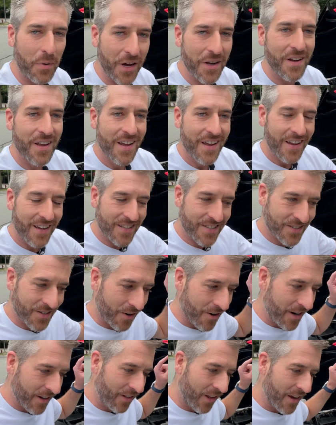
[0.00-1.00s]
but it
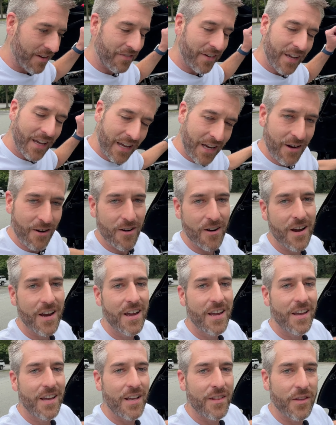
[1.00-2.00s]
started life here
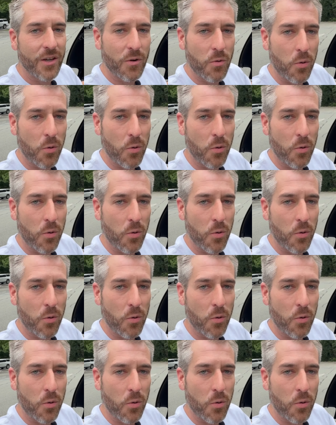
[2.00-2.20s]
in the